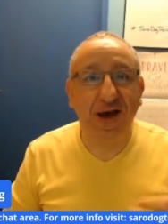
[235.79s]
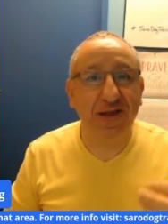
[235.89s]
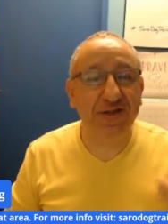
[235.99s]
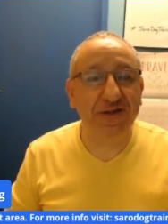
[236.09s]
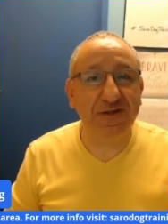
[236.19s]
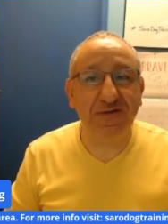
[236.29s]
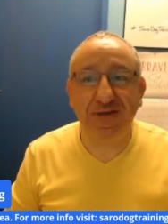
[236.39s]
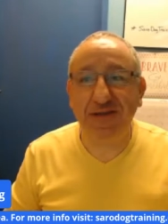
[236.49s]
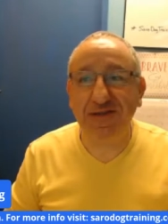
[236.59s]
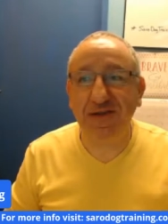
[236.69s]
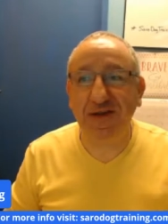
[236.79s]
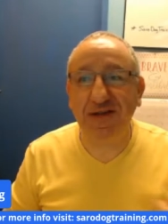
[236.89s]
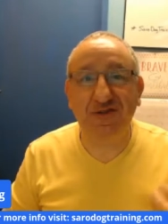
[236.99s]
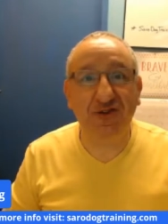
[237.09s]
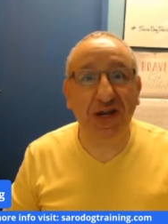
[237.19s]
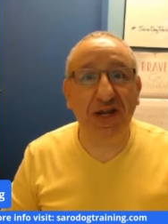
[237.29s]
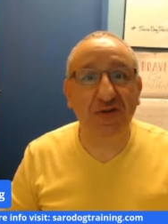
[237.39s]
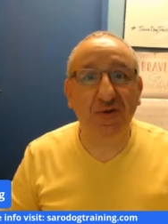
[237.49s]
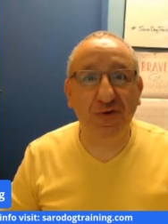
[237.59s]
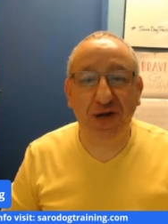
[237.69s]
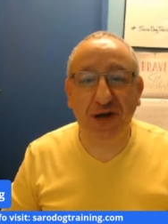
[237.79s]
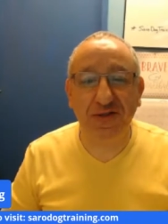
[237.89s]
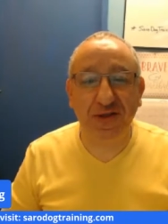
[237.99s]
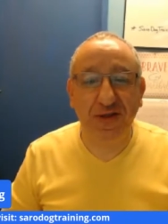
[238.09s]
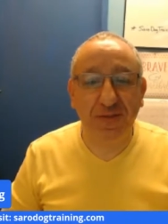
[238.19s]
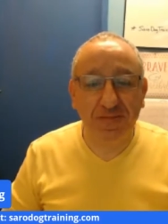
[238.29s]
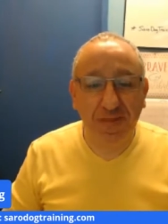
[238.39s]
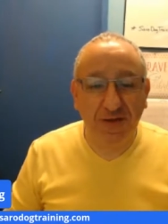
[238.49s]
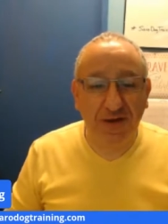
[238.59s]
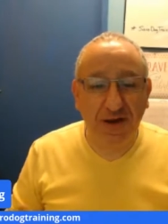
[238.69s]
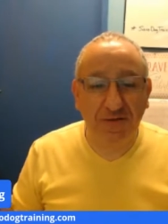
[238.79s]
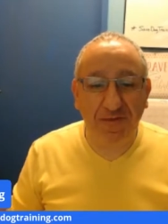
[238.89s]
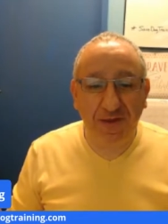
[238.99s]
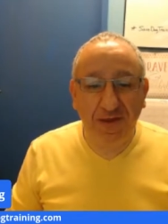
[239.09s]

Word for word: either if it's uh, trained or not. Now,